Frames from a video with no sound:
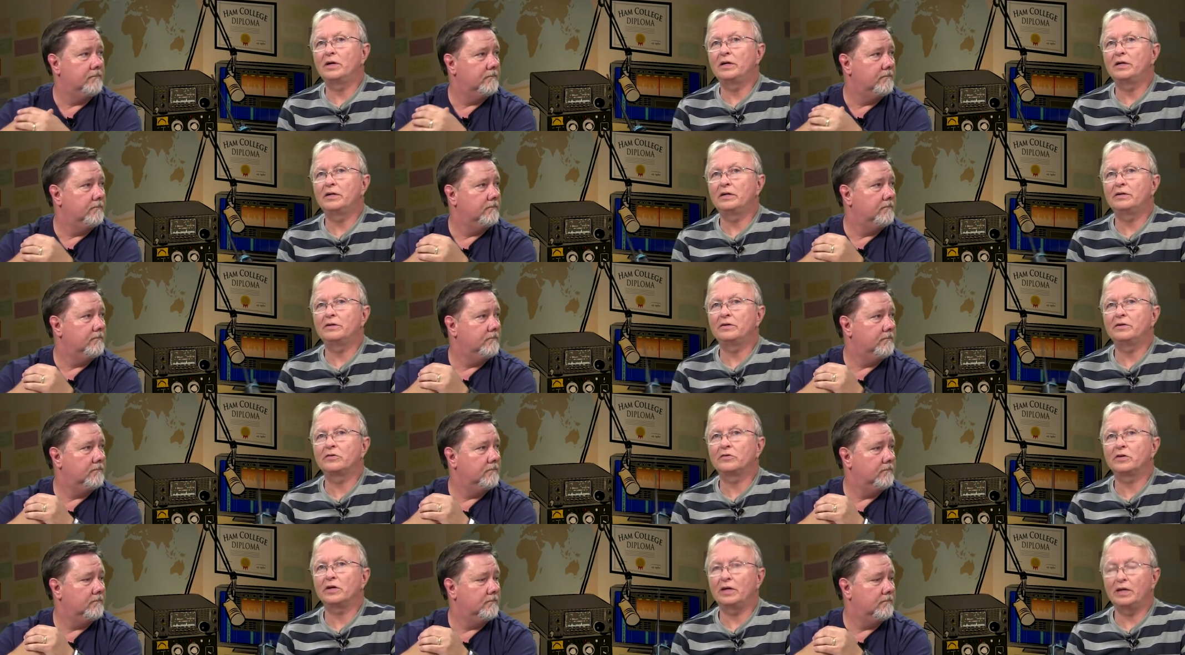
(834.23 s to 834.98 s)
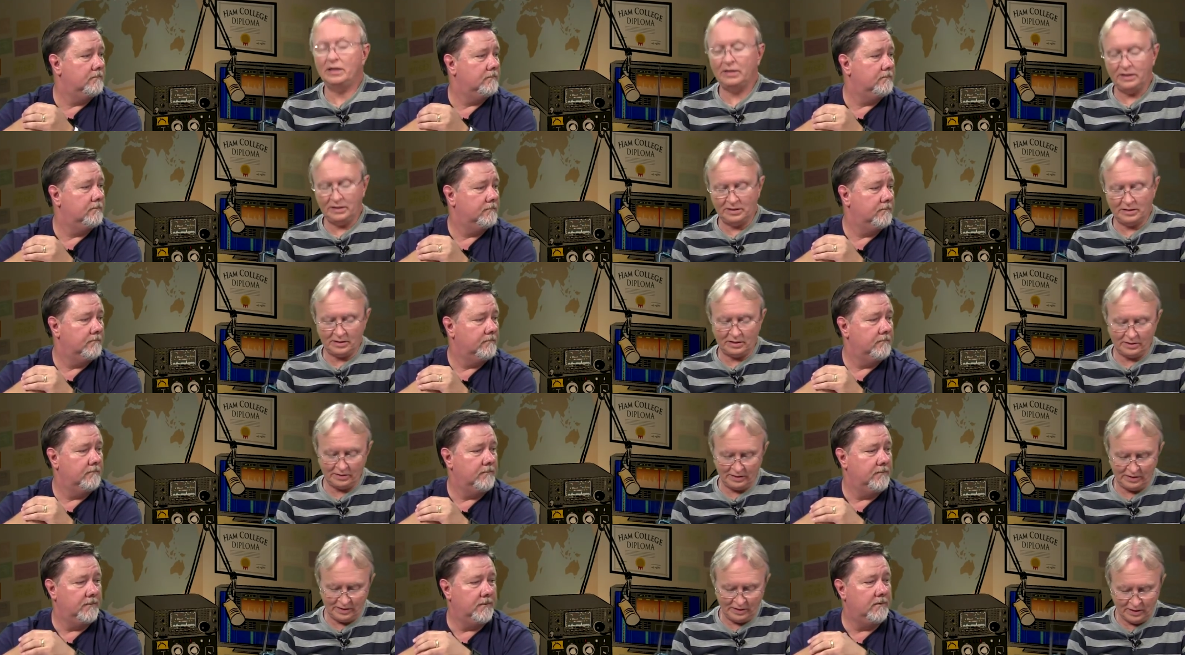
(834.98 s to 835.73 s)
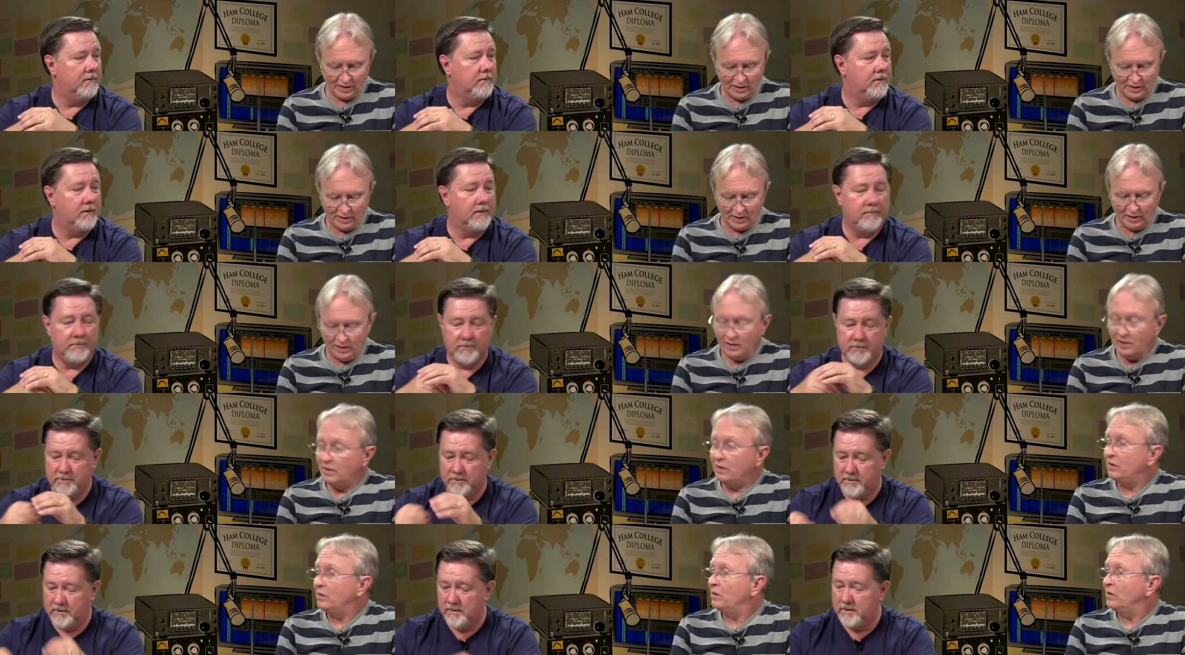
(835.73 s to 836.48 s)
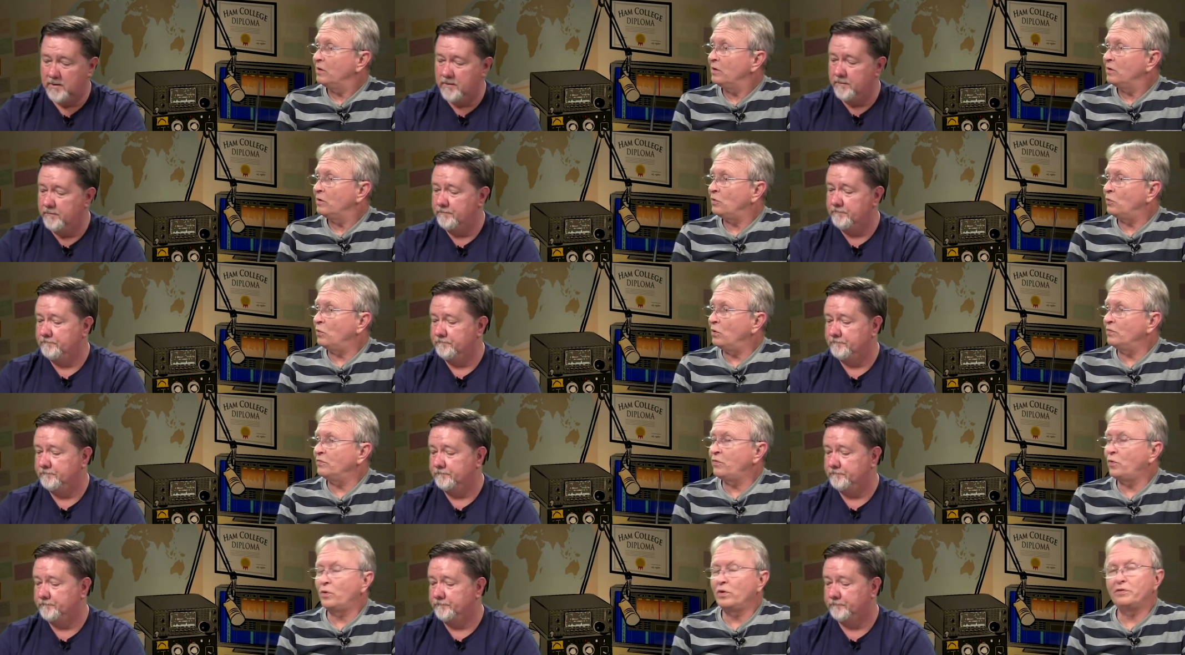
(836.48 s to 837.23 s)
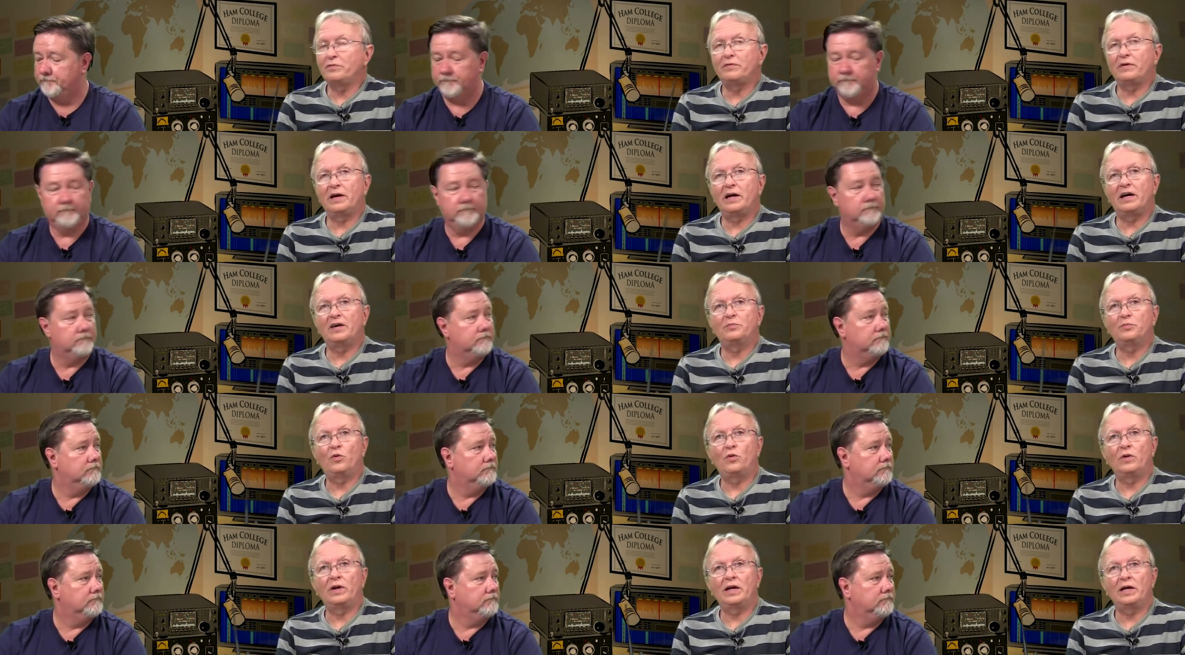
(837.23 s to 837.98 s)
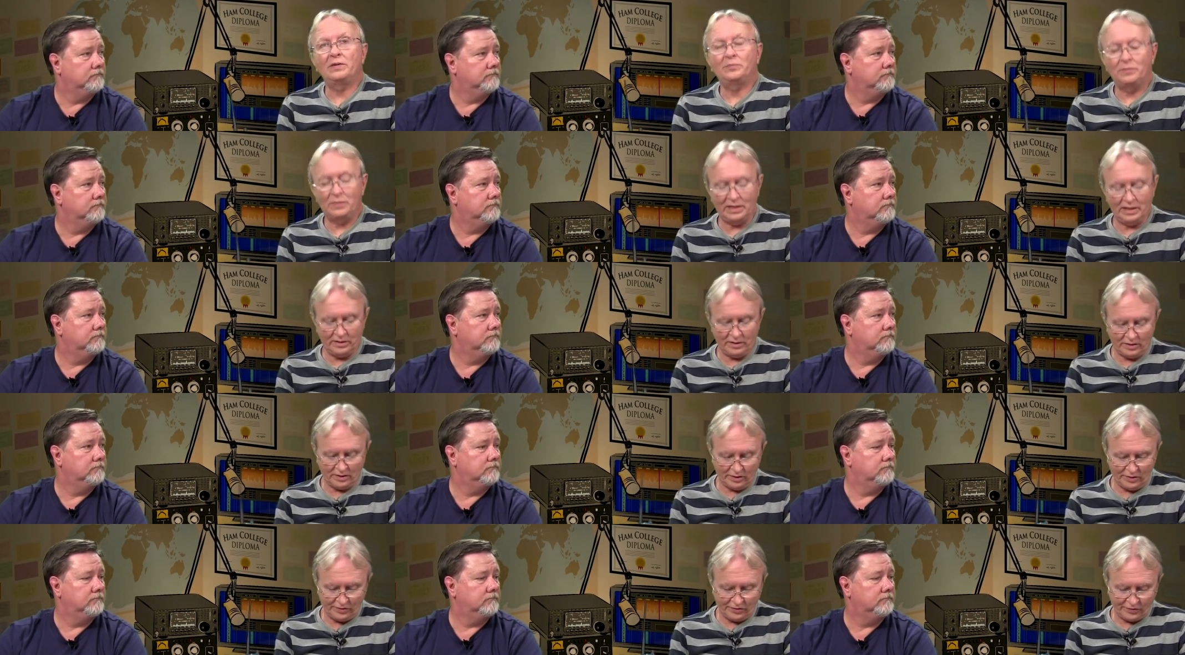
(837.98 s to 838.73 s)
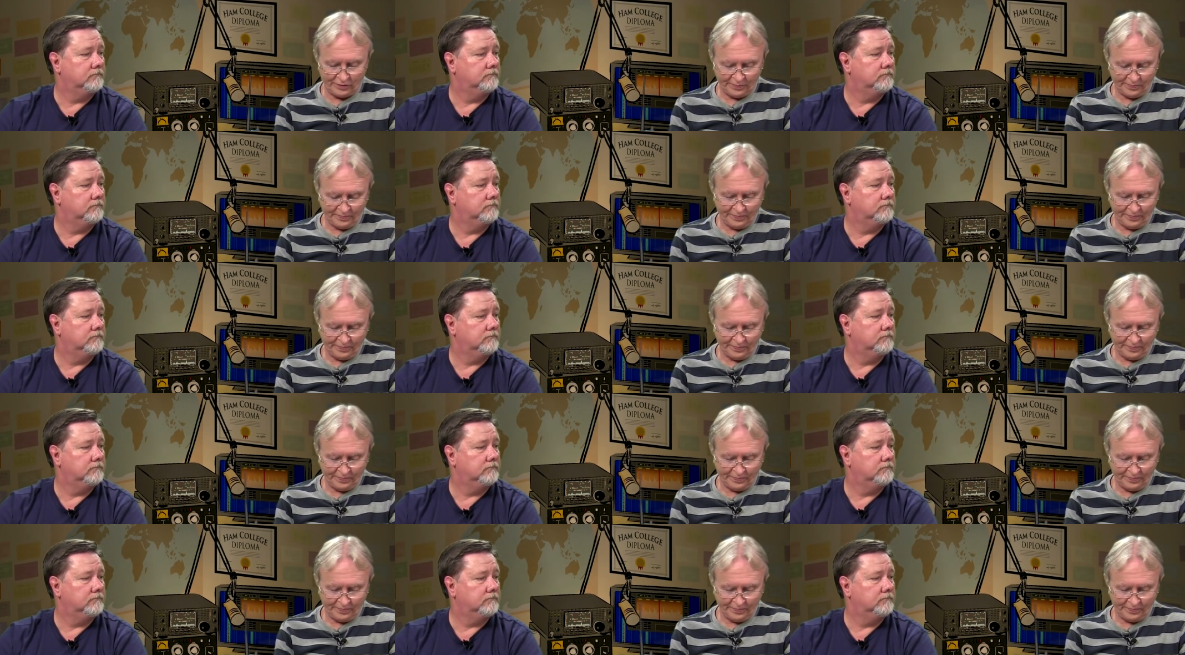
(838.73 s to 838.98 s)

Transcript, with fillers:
Speaker 1: here, just a handy talkie. Yep, sure can. 145.8 megahertz.